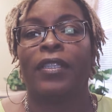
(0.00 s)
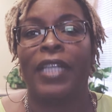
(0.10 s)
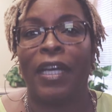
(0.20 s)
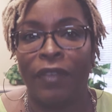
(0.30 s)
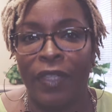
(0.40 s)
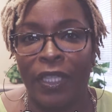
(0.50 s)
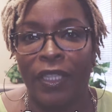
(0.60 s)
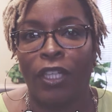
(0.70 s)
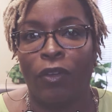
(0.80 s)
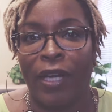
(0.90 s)

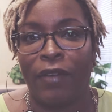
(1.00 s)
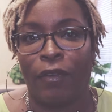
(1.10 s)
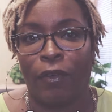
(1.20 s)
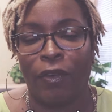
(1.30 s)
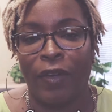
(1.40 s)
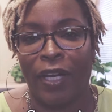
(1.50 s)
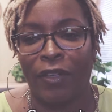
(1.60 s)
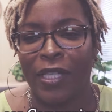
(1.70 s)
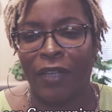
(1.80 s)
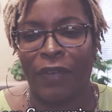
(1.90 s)
Definitely great for
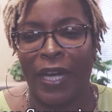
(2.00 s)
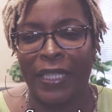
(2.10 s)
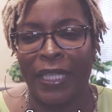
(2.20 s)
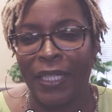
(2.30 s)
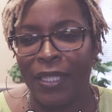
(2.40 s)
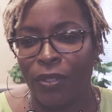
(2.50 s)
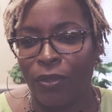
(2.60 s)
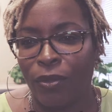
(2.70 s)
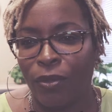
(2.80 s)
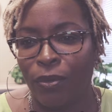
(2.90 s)
creators. If I needed
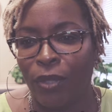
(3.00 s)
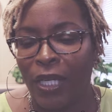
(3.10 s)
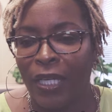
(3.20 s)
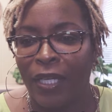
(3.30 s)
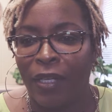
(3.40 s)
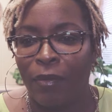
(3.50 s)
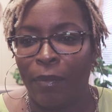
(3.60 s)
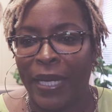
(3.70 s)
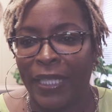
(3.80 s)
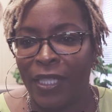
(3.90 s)
to
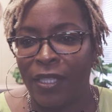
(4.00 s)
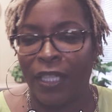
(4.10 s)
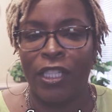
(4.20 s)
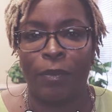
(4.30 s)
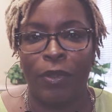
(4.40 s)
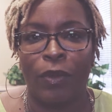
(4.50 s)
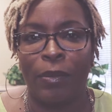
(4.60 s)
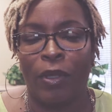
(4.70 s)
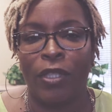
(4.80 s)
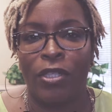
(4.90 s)
make a distinction
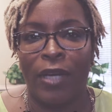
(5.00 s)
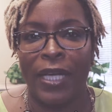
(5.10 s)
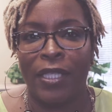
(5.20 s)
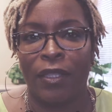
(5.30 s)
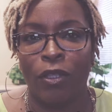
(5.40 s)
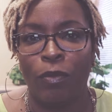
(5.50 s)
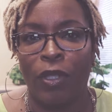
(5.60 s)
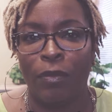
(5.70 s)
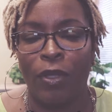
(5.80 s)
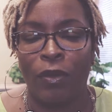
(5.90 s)
between MultiTracks and Loop
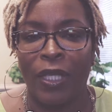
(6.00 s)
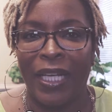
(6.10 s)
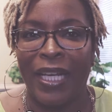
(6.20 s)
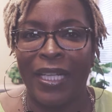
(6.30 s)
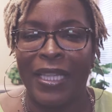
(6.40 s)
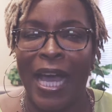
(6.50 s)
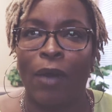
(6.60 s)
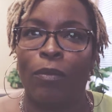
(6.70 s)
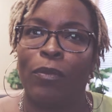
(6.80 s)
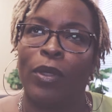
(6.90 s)
Community,
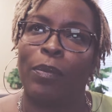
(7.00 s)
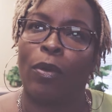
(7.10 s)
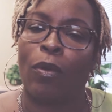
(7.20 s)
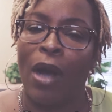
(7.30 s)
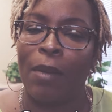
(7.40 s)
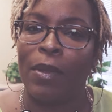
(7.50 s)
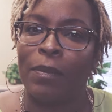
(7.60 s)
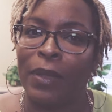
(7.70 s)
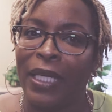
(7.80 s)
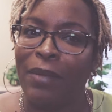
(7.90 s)
that would
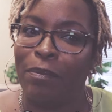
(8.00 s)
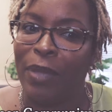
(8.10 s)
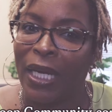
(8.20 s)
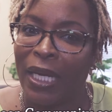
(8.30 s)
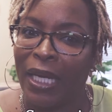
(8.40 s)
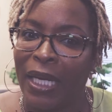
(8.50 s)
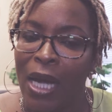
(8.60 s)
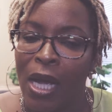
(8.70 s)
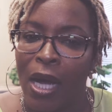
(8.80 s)
probably be